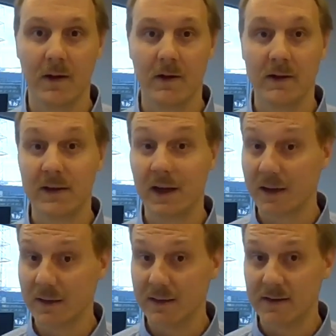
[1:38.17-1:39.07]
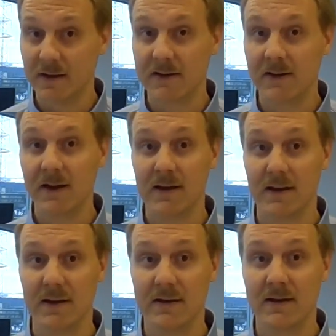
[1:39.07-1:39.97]
Second is
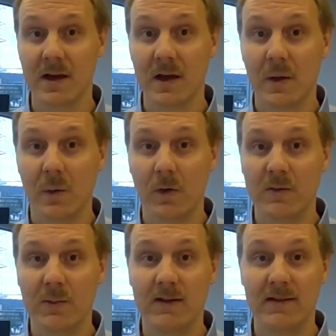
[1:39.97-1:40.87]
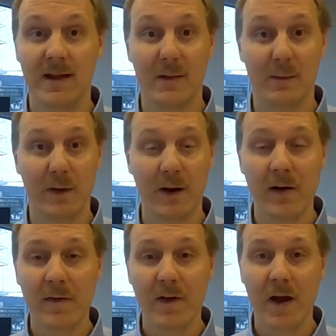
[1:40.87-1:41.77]
succinctness, which means that the
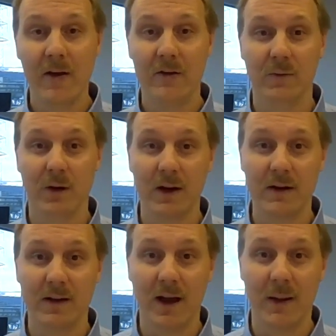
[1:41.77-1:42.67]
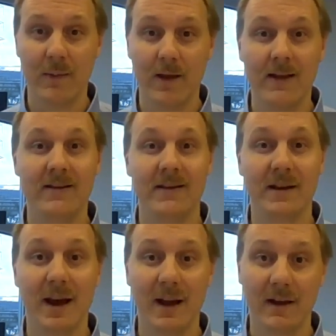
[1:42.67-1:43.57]
verifier's running time is
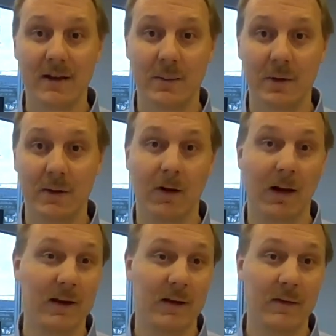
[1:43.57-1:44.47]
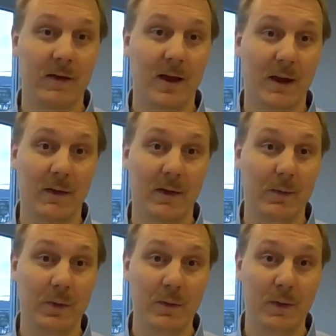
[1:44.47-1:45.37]
negligible relative to that of the
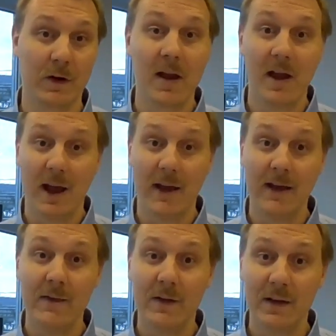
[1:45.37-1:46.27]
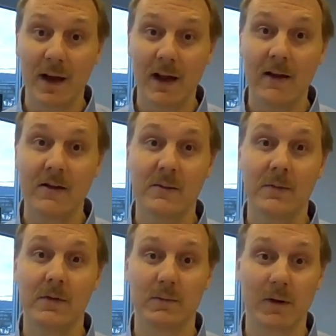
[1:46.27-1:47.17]
prover, and even
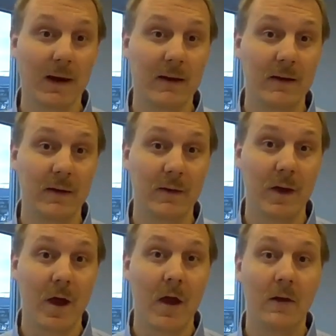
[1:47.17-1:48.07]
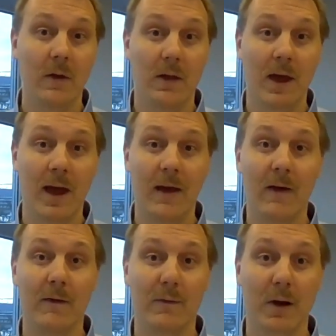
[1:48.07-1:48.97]
negligible relative to that
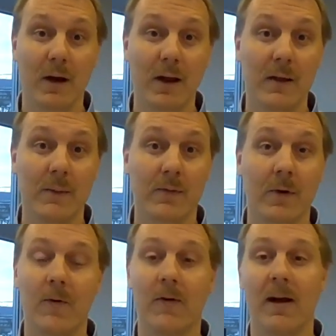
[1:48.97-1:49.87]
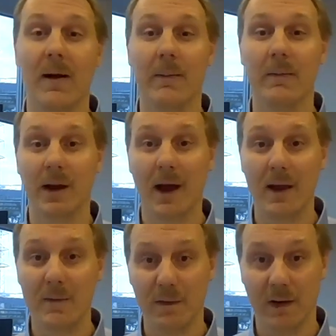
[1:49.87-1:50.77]
of running the program
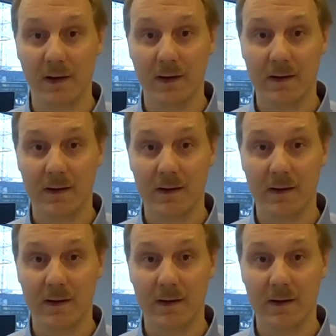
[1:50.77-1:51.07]
naively.